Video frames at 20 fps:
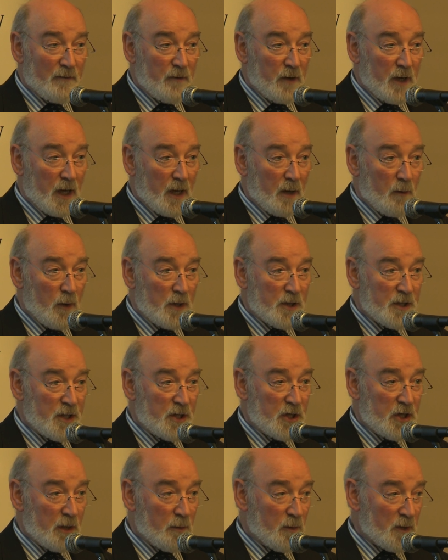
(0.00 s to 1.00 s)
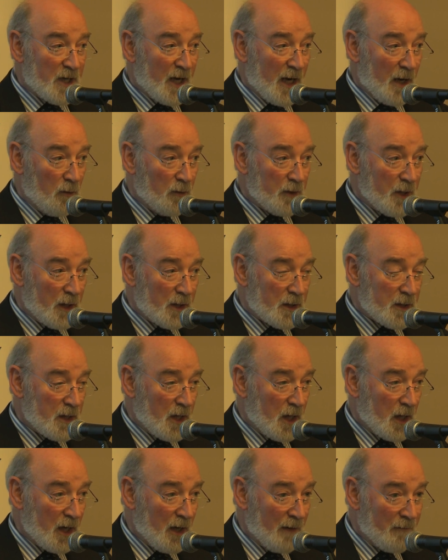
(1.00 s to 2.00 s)
every year, which this year was held at
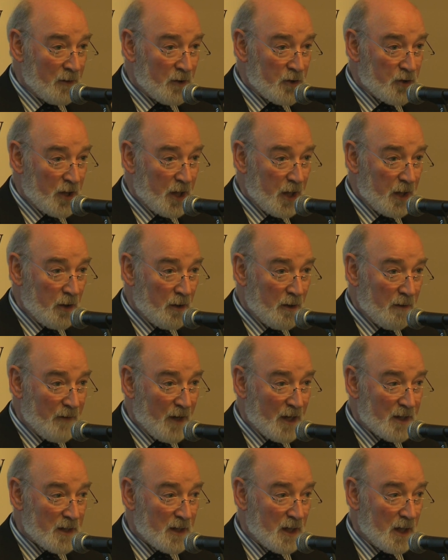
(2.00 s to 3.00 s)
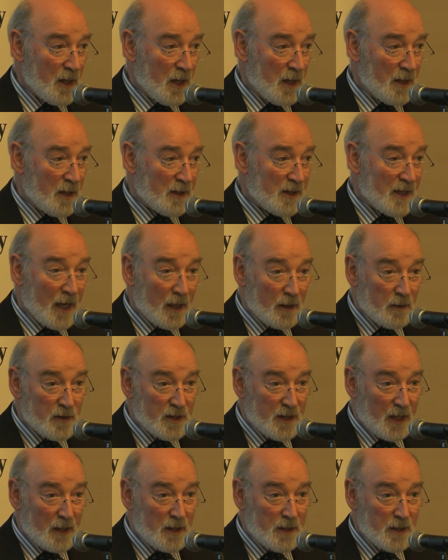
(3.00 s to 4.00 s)
Coventry University in the Techno
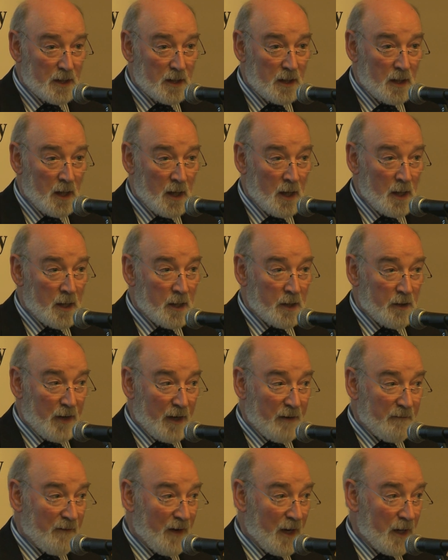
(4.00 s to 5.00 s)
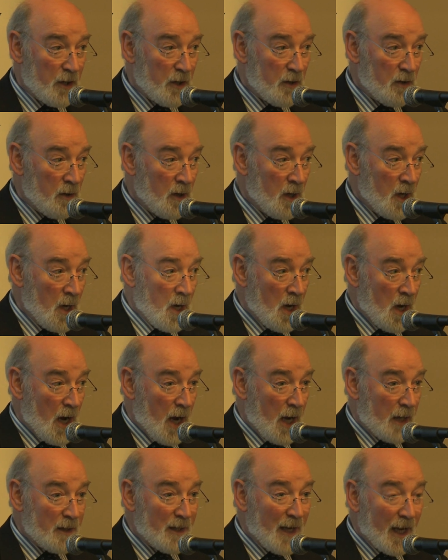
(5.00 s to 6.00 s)
Centre, great venue.
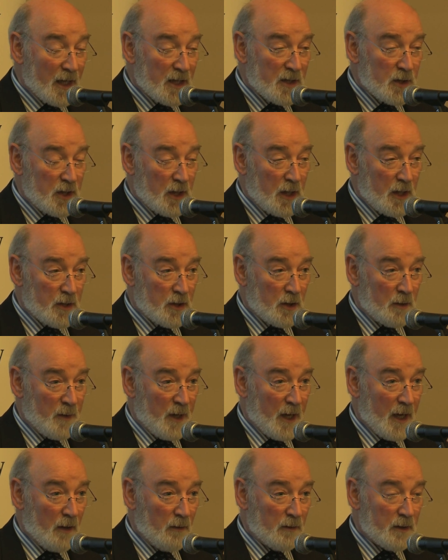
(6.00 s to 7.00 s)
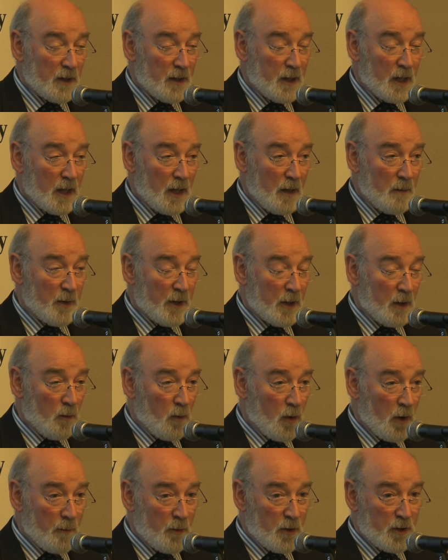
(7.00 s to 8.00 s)
And next year it's going to be held at the Imperial
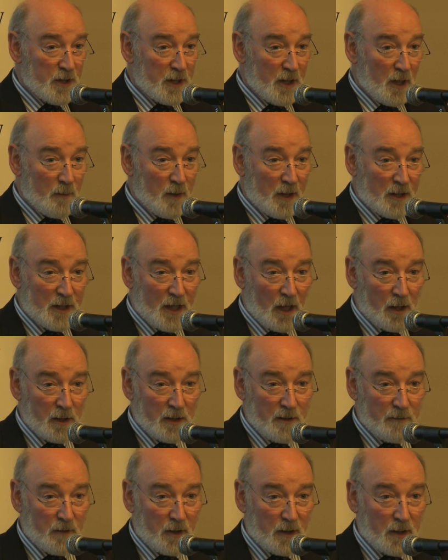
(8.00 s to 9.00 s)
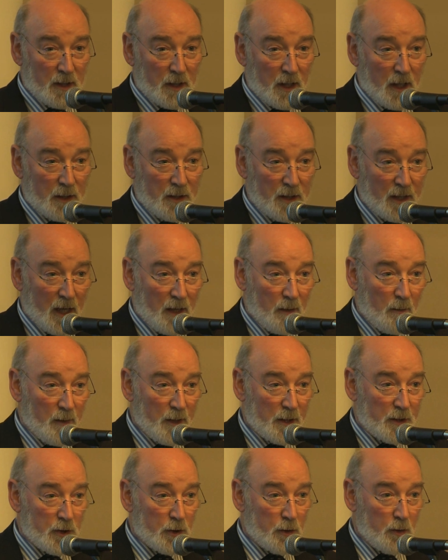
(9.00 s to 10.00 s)
War Museum at Duxford, together
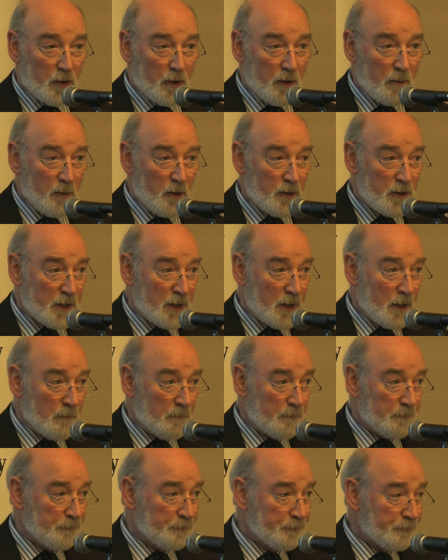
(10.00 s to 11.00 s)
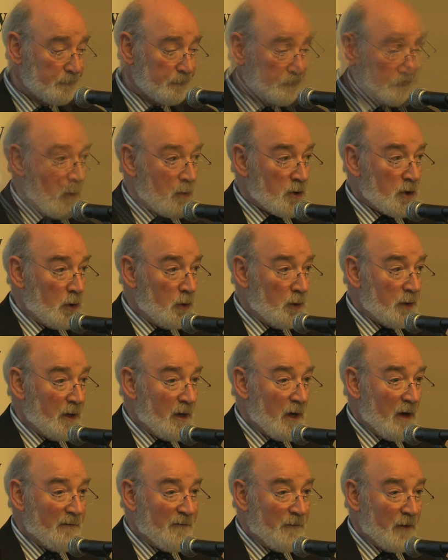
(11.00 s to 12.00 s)
with a tour of the museum. We also hold
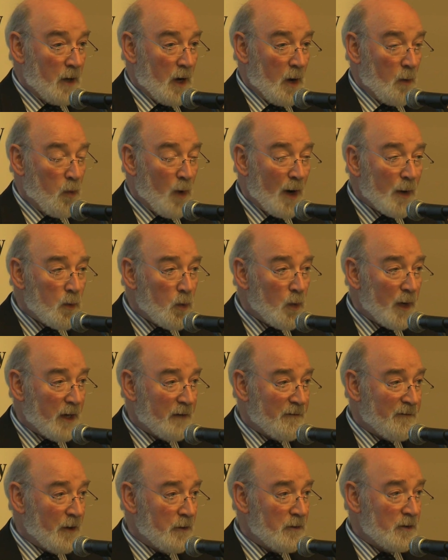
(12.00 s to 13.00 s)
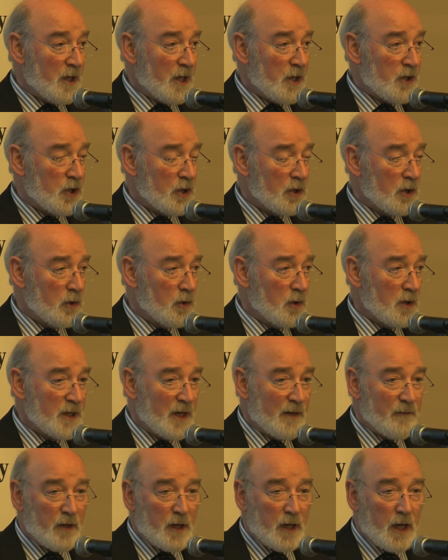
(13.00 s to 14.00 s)
a one-week foundation course
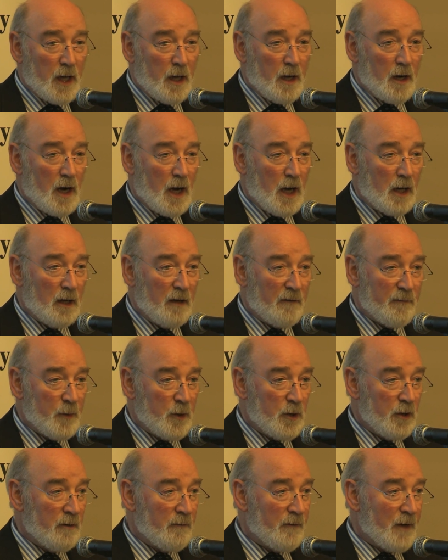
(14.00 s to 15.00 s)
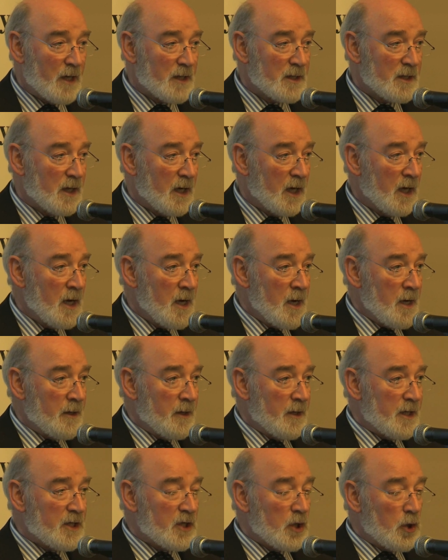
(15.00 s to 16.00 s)
every year at Loughborough University.
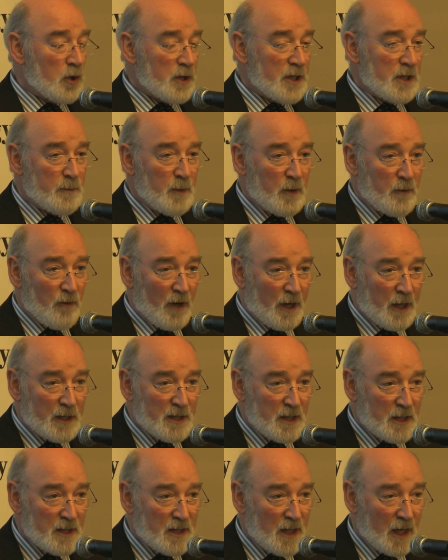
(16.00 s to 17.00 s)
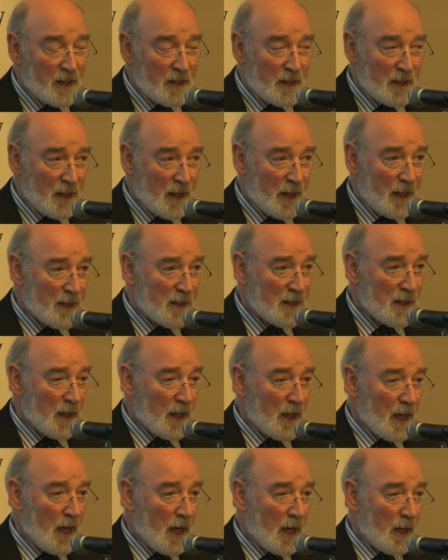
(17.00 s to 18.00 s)
Now, this course has been running since
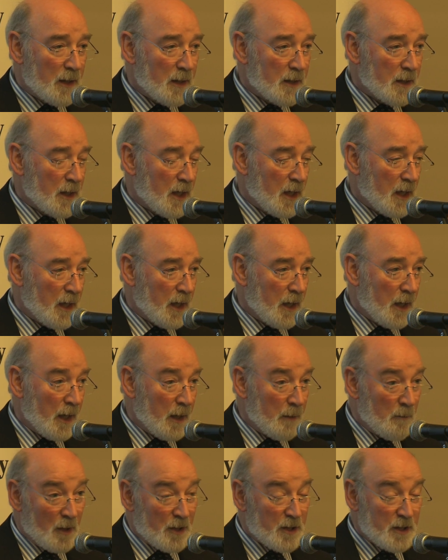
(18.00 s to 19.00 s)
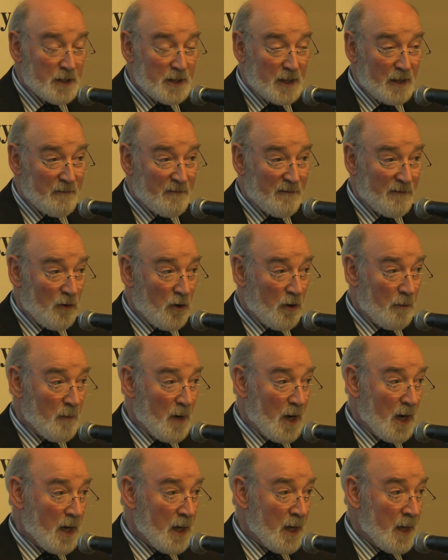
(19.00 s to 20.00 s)
1980 and in much the same
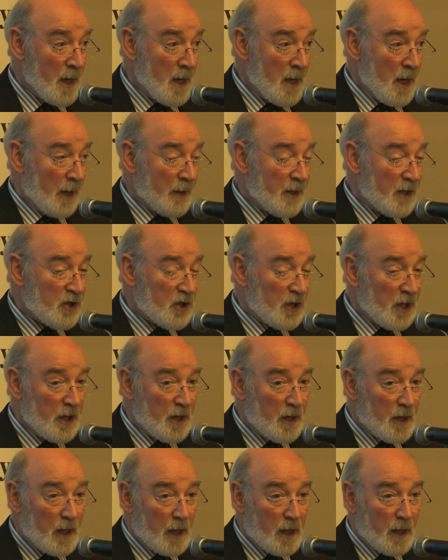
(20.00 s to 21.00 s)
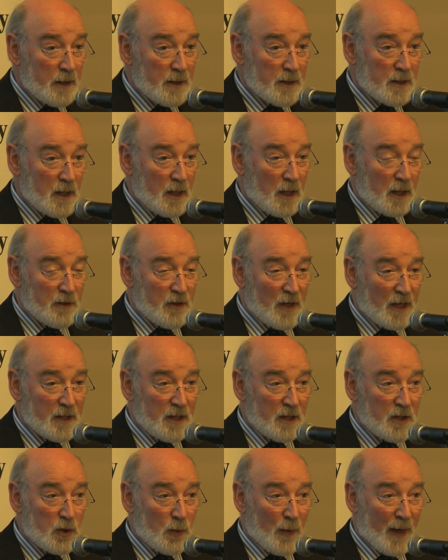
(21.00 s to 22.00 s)
format. And this year it's
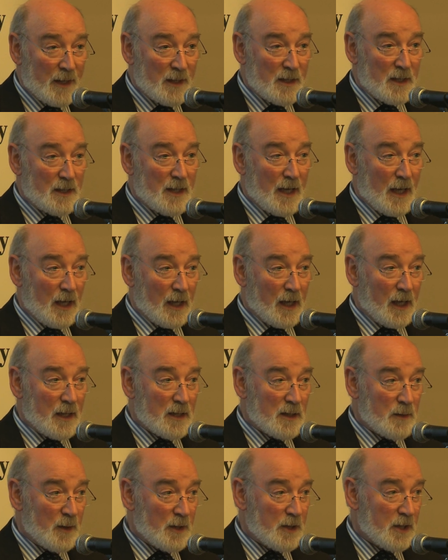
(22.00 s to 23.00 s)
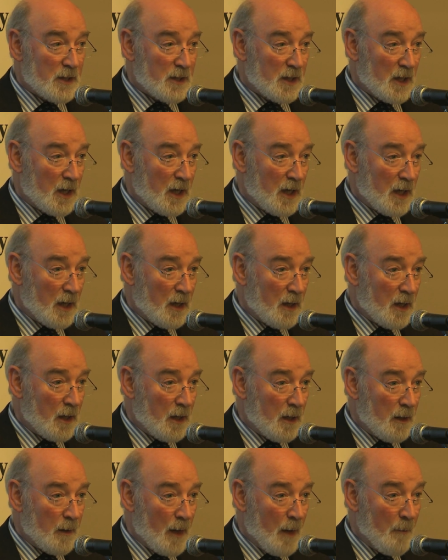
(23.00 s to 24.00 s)
attracted 20 delegates, which is
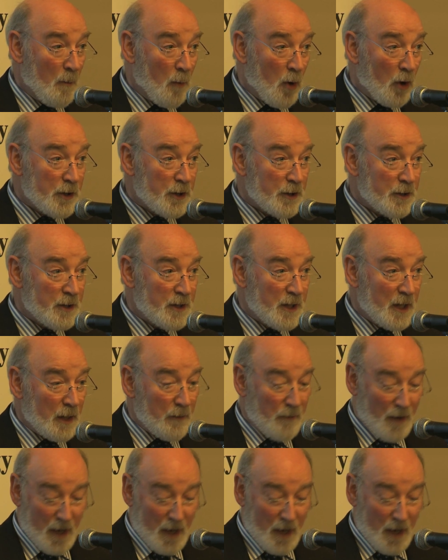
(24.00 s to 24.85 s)
a modern-day